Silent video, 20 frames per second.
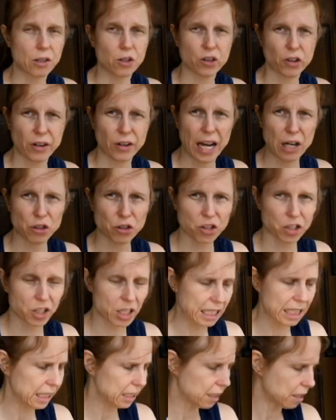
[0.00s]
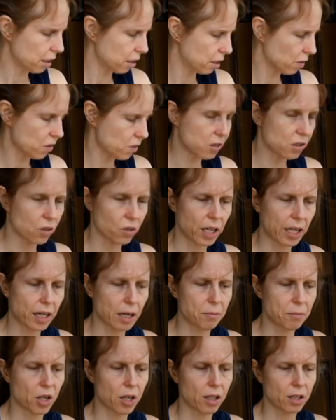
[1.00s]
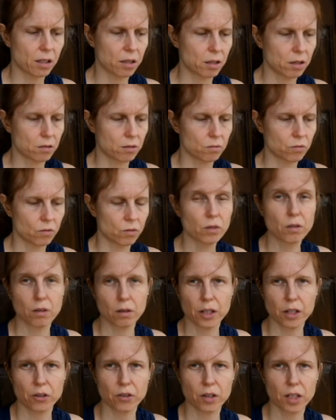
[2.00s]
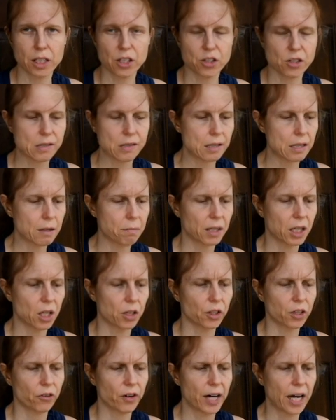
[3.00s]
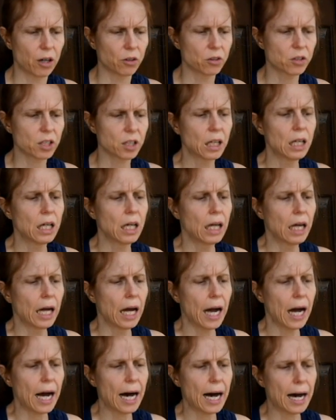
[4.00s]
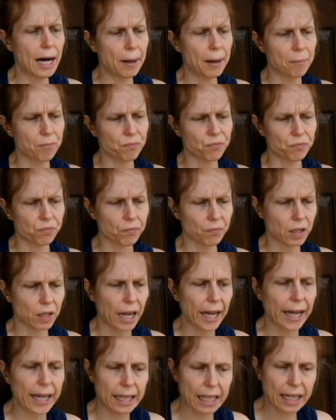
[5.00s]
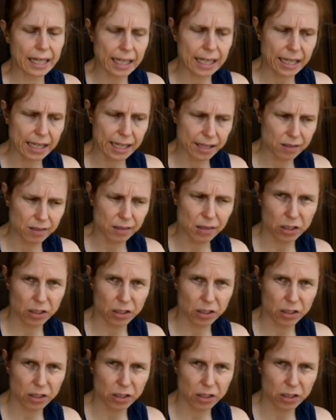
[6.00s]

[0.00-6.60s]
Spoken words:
ground sheet so that I'm not literally just sleeping on the ground. It is